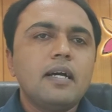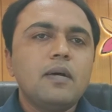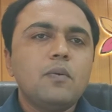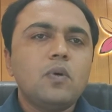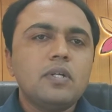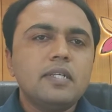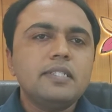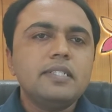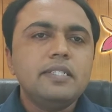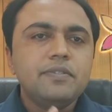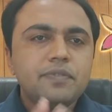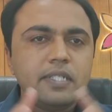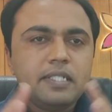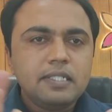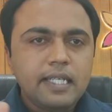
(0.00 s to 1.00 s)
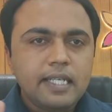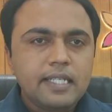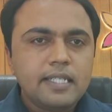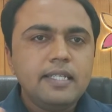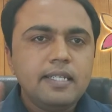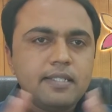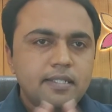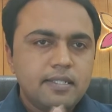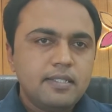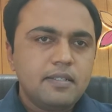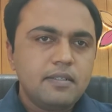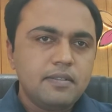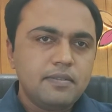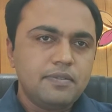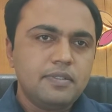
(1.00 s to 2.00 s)
What are the different techniques
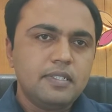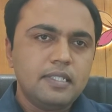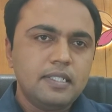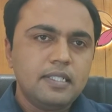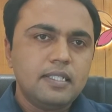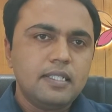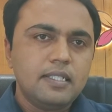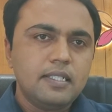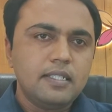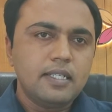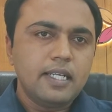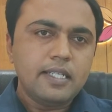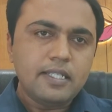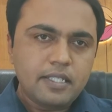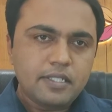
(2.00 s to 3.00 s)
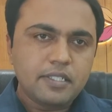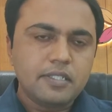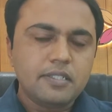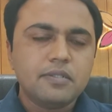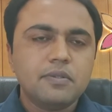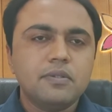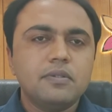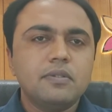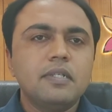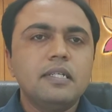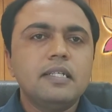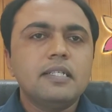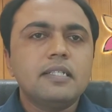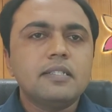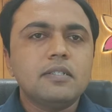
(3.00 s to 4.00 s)
of radiation? So
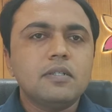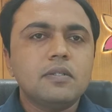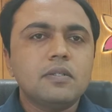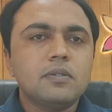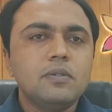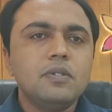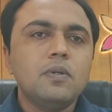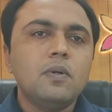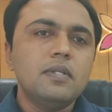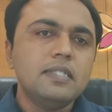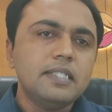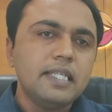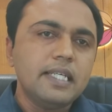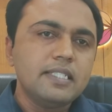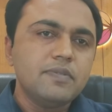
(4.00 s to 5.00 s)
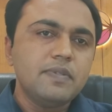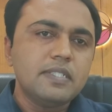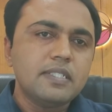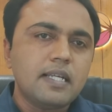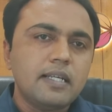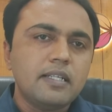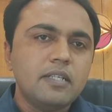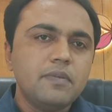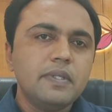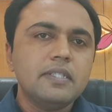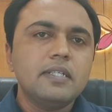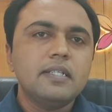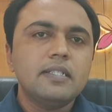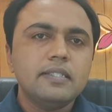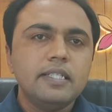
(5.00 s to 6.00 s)
the good olden days we started
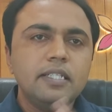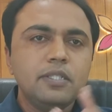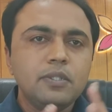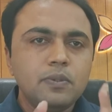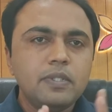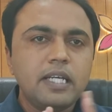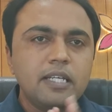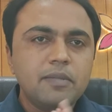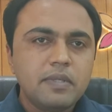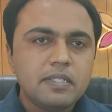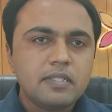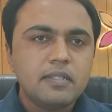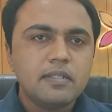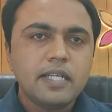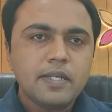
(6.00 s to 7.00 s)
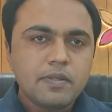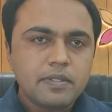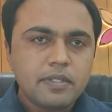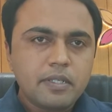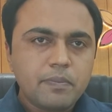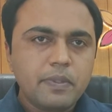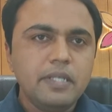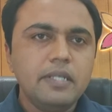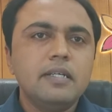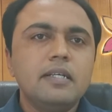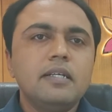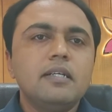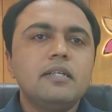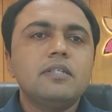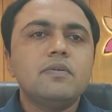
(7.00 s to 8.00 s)
with the two-dimensional radiotherapy
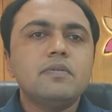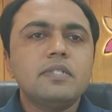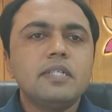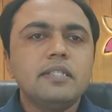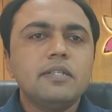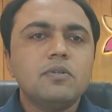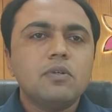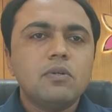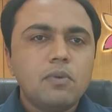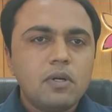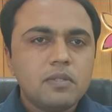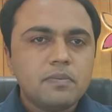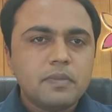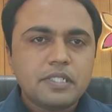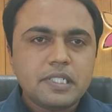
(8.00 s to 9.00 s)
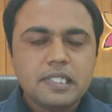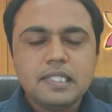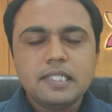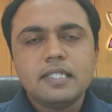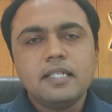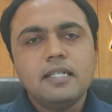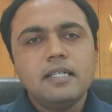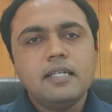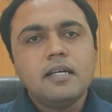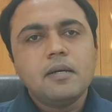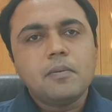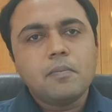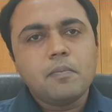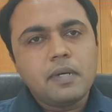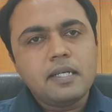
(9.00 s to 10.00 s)
using the cobalt machines,
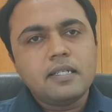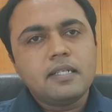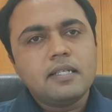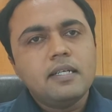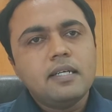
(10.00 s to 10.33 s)
but